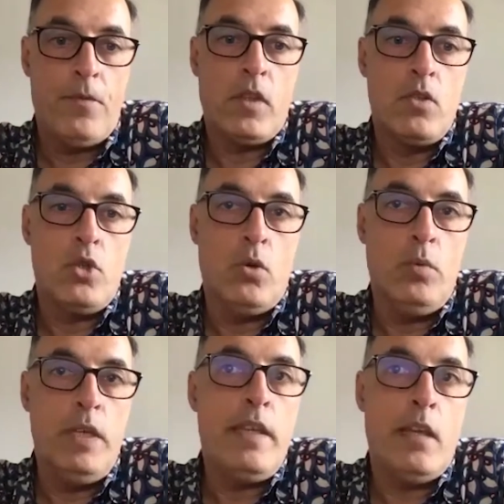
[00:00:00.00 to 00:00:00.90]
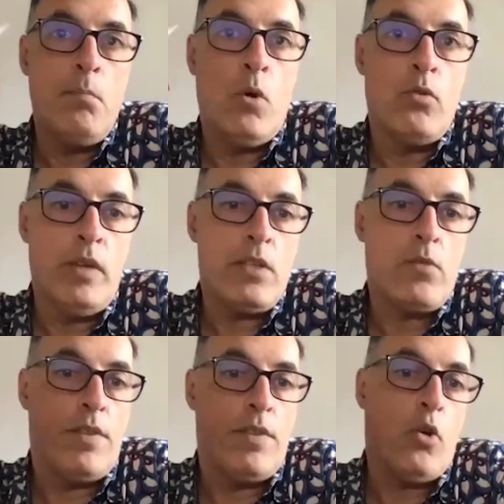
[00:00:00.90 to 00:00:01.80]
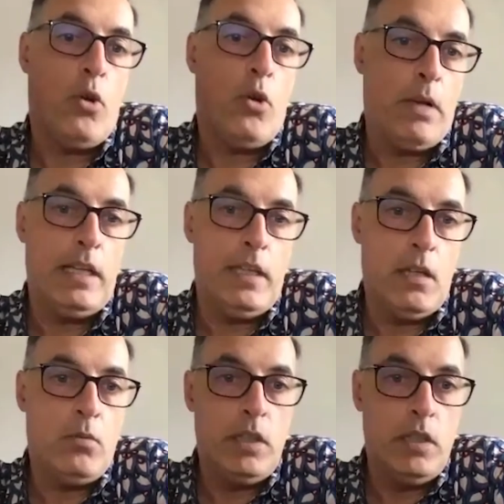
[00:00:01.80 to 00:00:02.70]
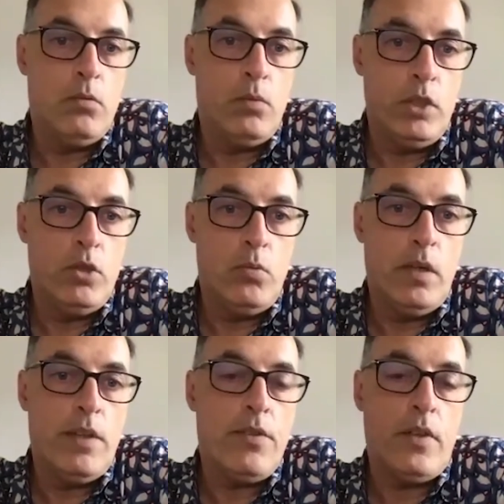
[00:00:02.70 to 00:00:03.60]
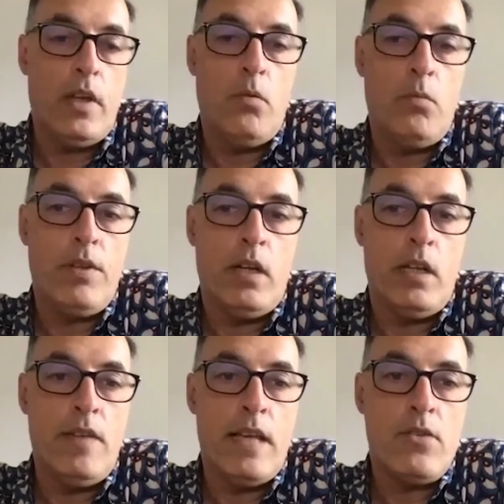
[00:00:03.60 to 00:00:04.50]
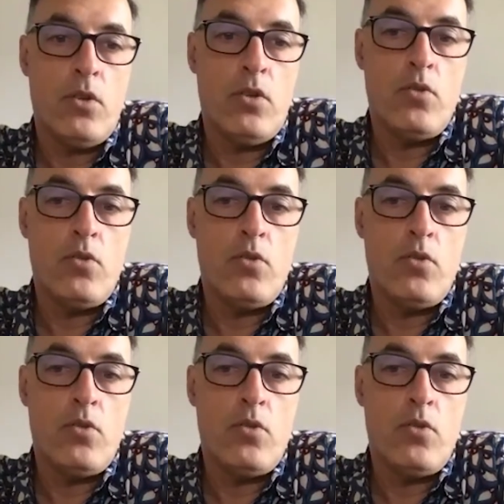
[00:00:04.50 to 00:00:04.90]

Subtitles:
So we take more risk with our own money than we do with our investors.